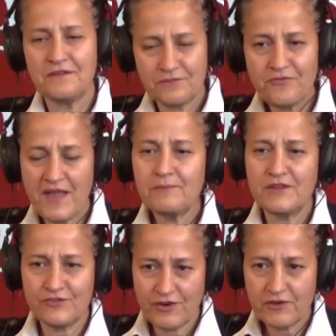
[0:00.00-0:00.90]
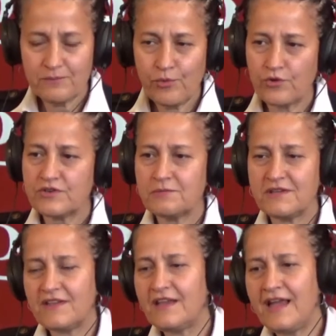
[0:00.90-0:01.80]
family is very important to me.
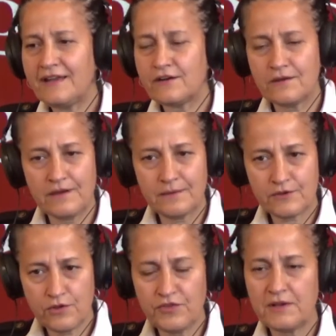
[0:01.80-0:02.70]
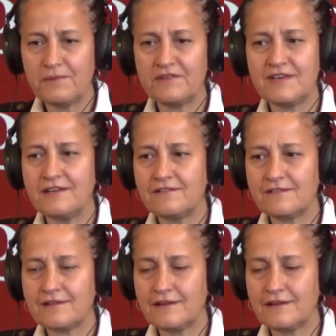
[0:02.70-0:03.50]
They had a clothing business.